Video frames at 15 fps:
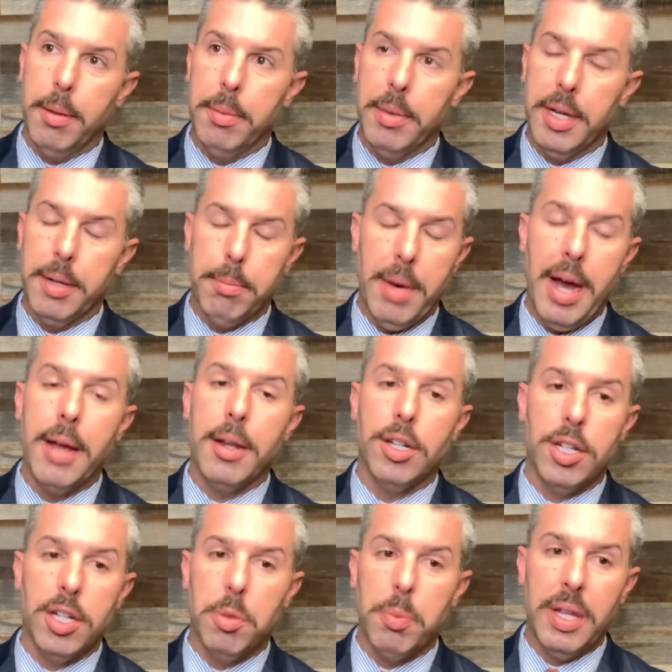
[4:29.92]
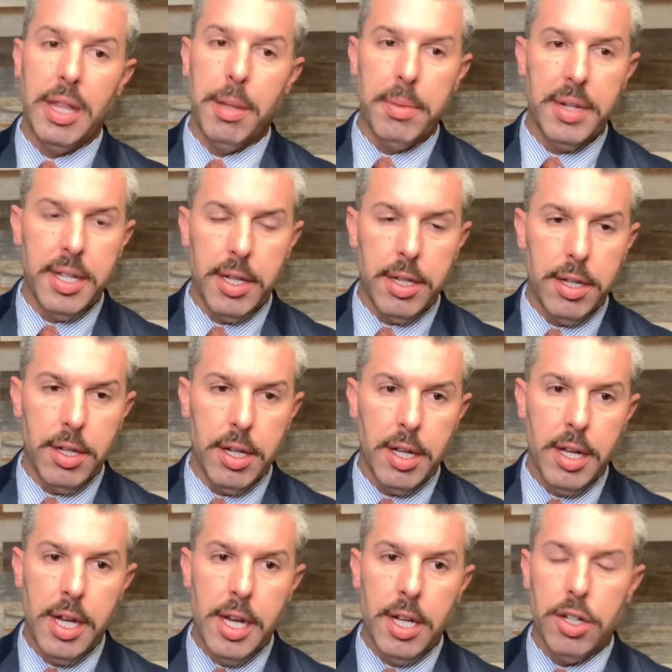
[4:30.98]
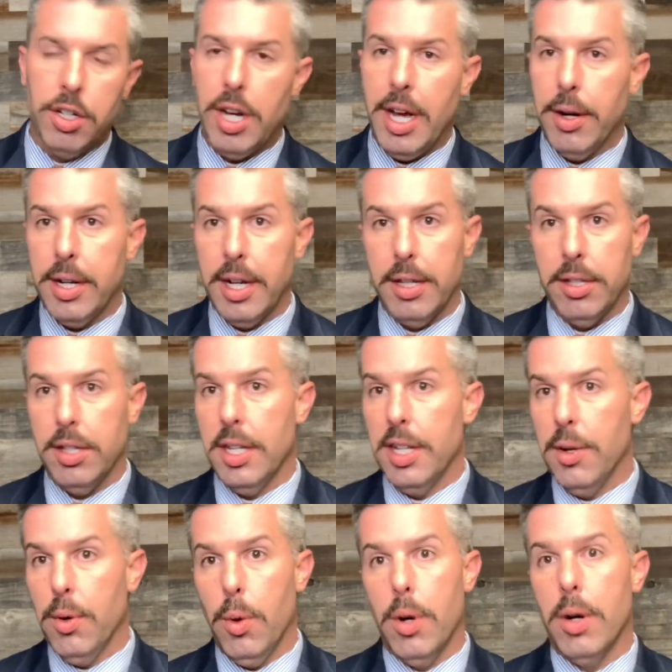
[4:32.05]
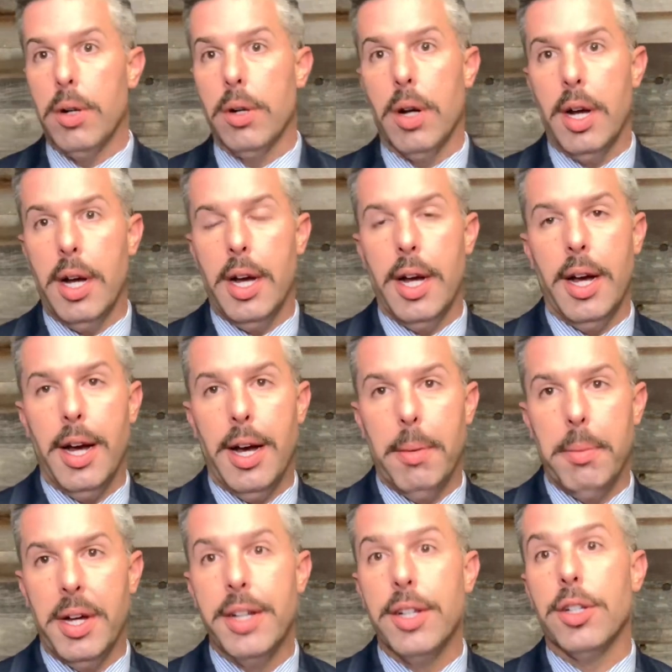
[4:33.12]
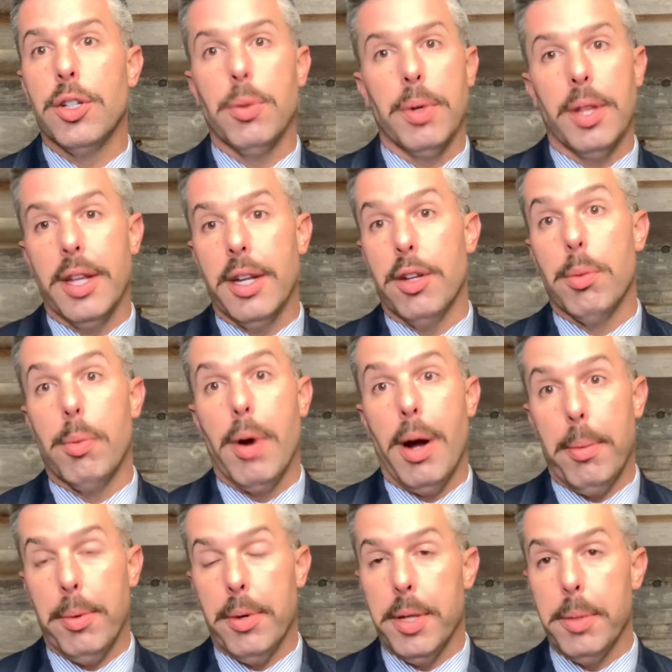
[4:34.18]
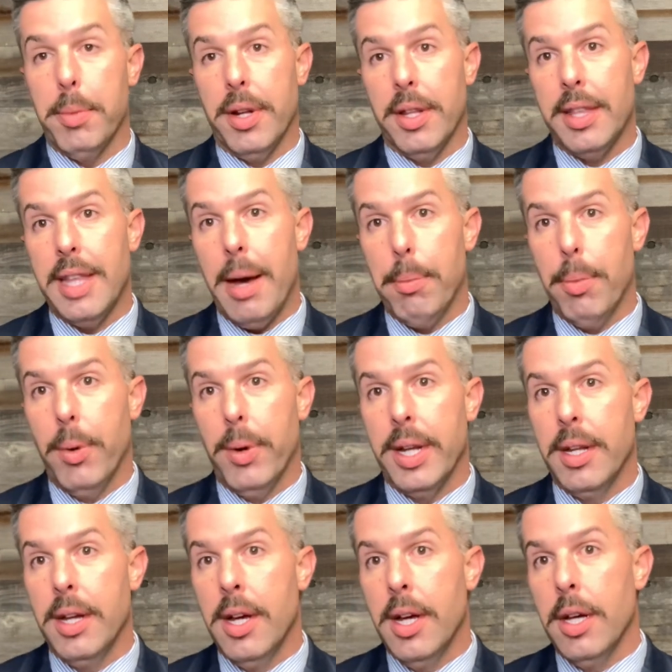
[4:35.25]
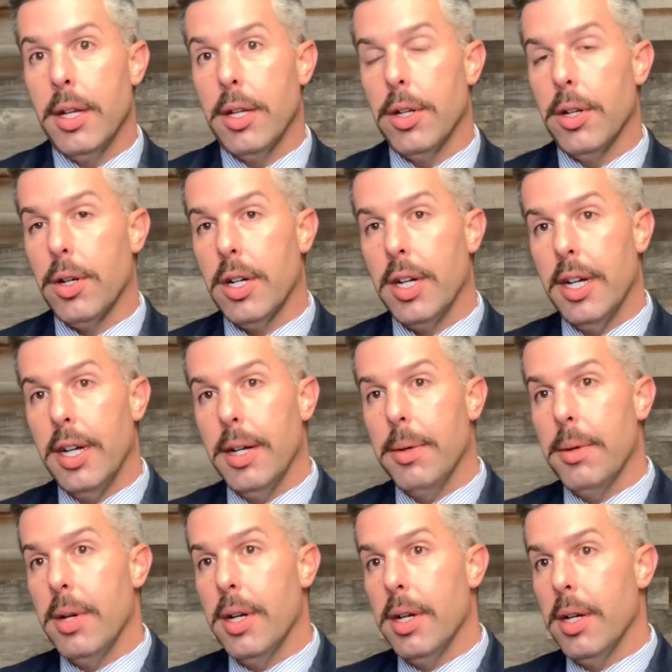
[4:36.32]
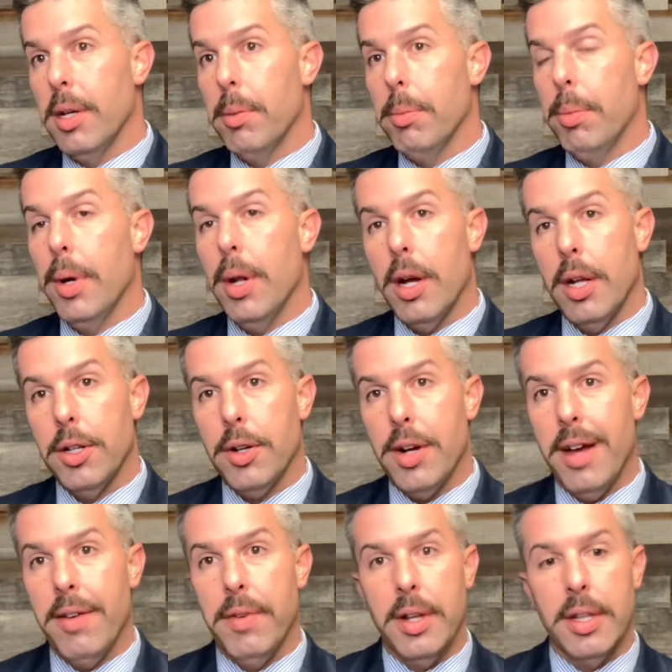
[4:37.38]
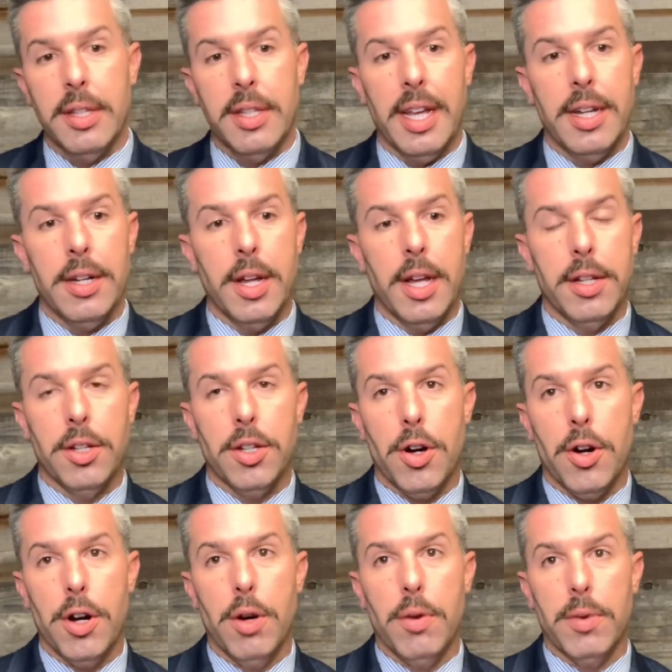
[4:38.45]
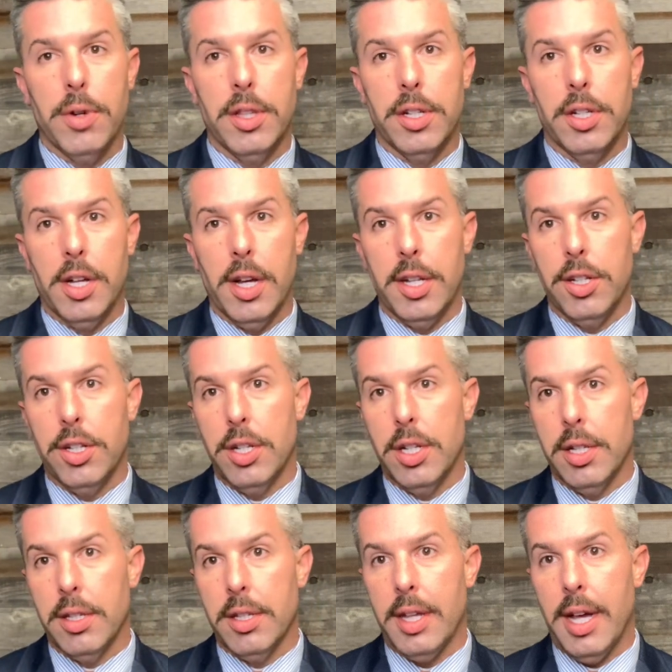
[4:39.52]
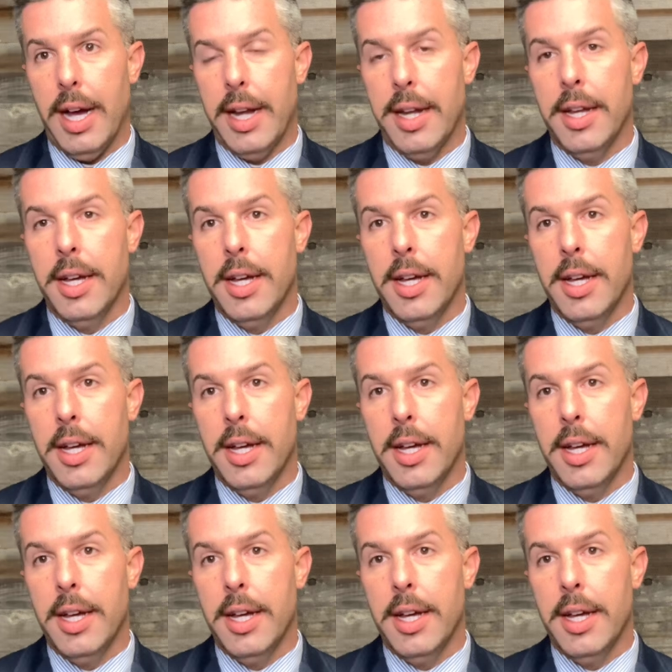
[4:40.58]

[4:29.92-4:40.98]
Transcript: It might just be limited to child custody or an issue related to property. But at that point, you're going to put on your evidence and turn it over to the judge to decide,